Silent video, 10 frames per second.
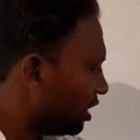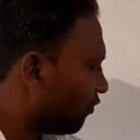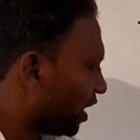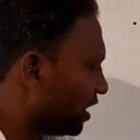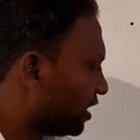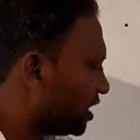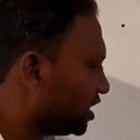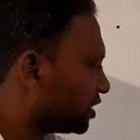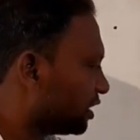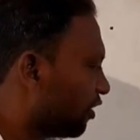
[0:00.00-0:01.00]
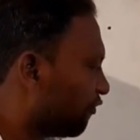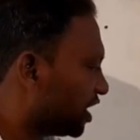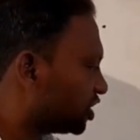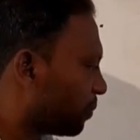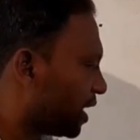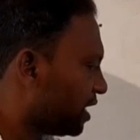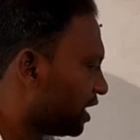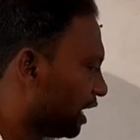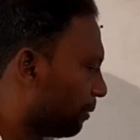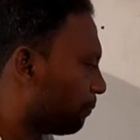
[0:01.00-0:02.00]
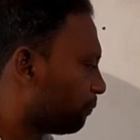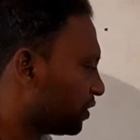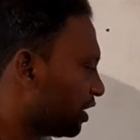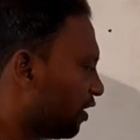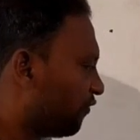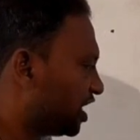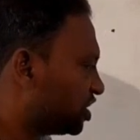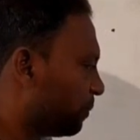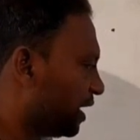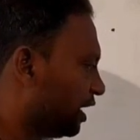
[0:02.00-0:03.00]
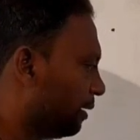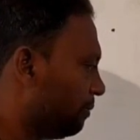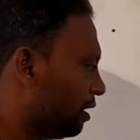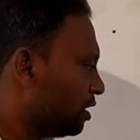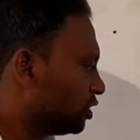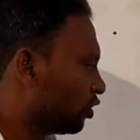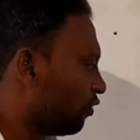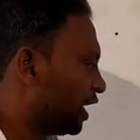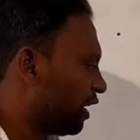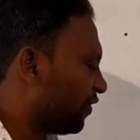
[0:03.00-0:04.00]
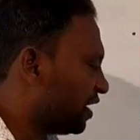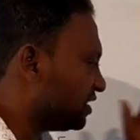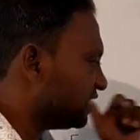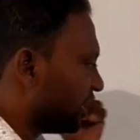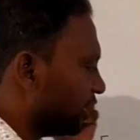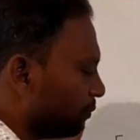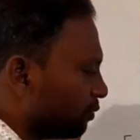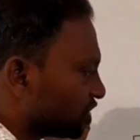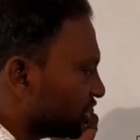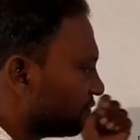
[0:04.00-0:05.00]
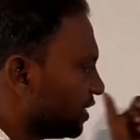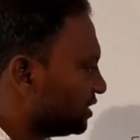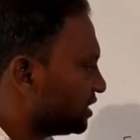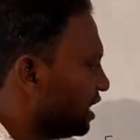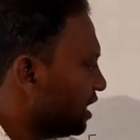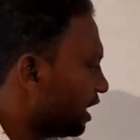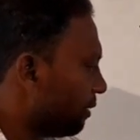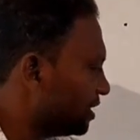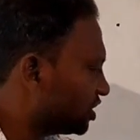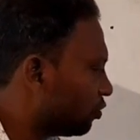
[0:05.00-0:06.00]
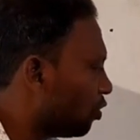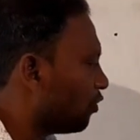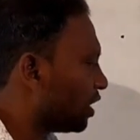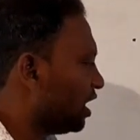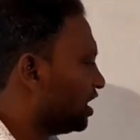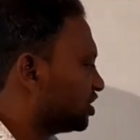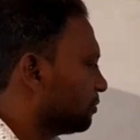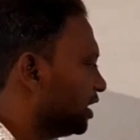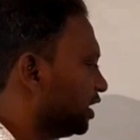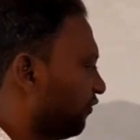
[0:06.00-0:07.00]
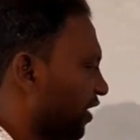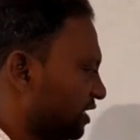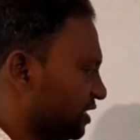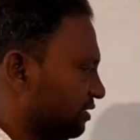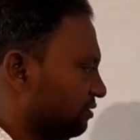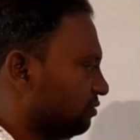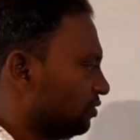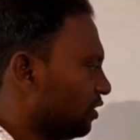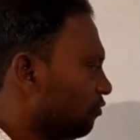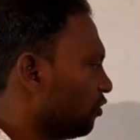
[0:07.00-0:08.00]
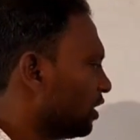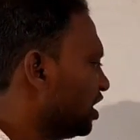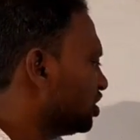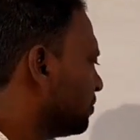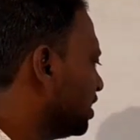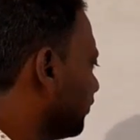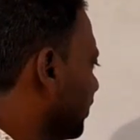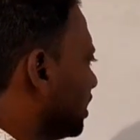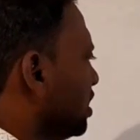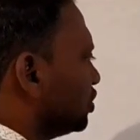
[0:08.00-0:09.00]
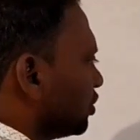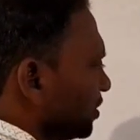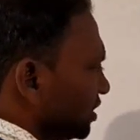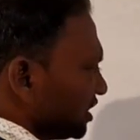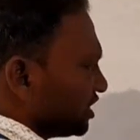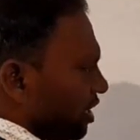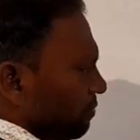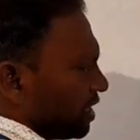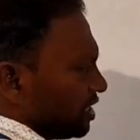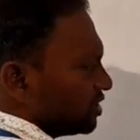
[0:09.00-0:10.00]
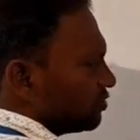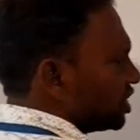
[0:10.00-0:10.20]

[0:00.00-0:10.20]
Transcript: decimator, and then Fx by M1 into M2 you will get. Okay, like that. So last stage, so Hn of n is the last stage